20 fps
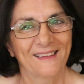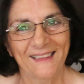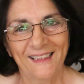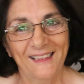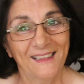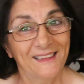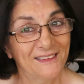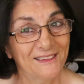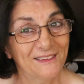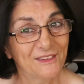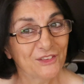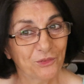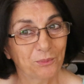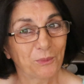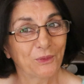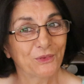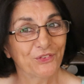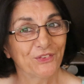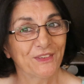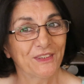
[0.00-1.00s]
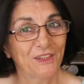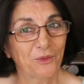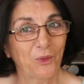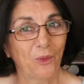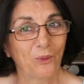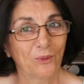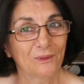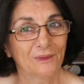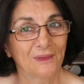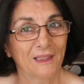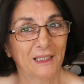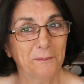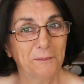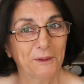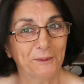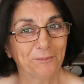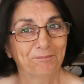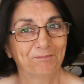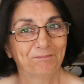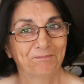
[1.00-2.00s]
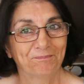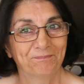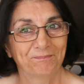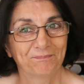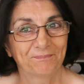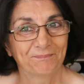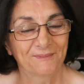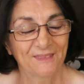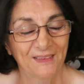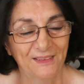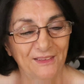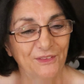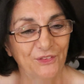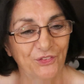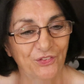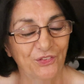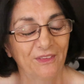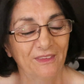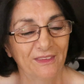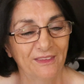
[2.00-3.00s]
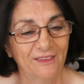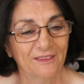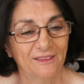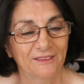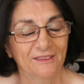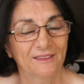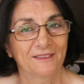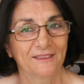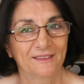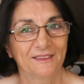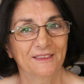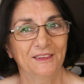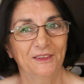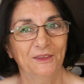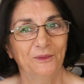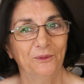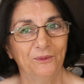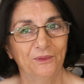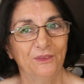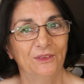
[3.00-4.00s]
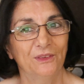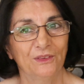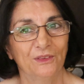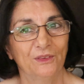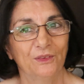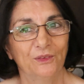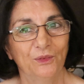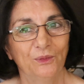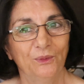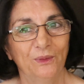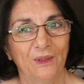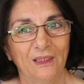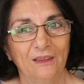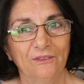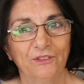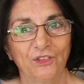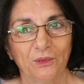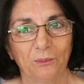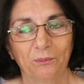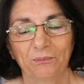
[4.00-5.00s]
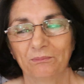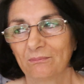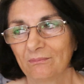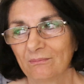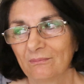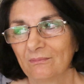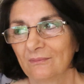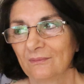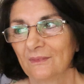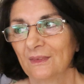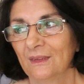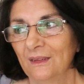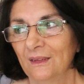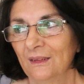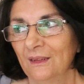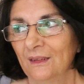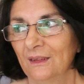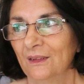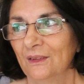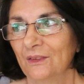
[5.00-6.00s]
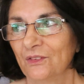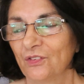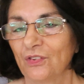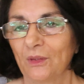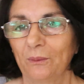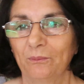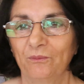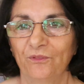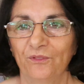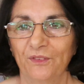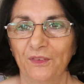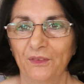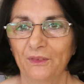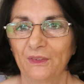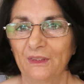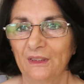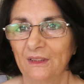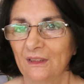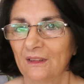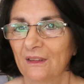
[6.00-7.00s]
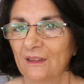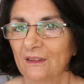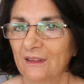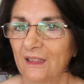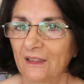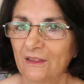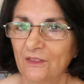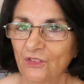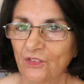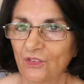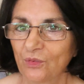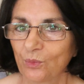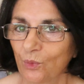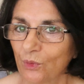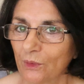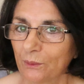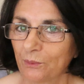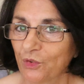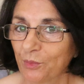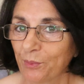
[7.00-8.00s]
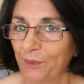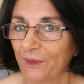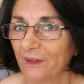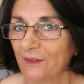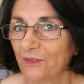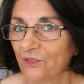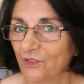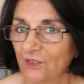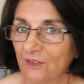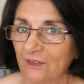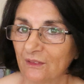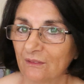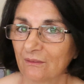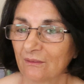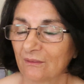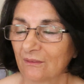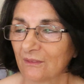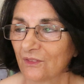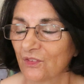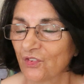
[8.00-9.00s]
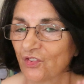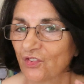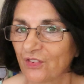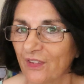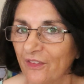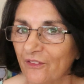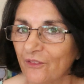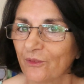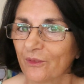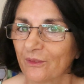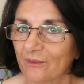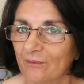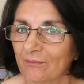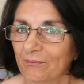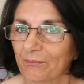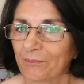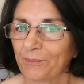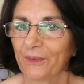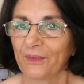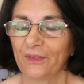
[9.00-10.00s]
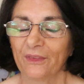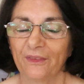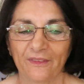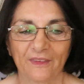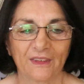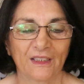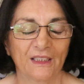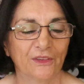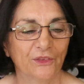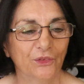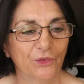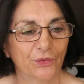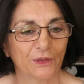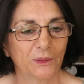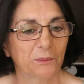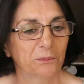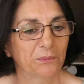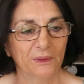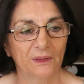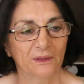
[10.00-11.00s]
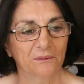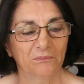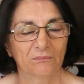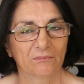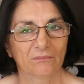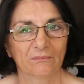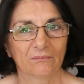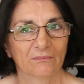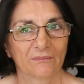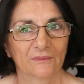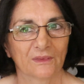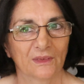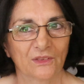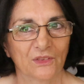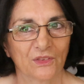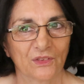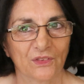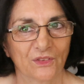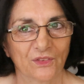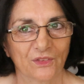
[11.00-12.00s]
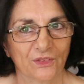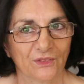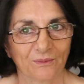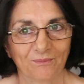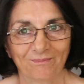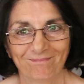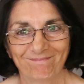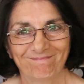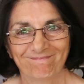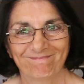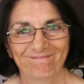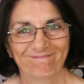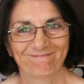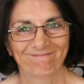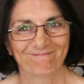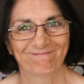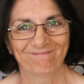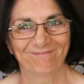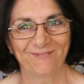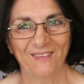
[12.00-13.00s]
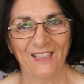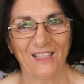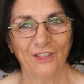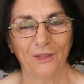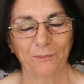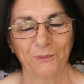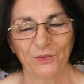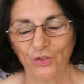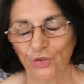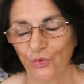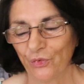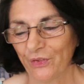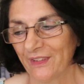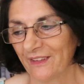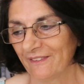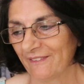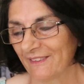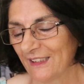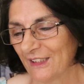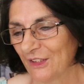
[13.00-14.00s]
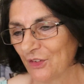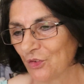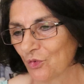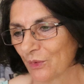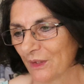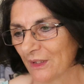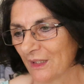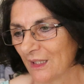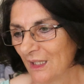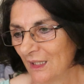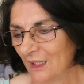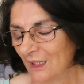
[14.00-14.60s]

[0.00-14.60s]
Canada is mostly a cold climate. It is not a, you know, you do have some very nice warm spots in southern part of the country, but that's not the majority of the country.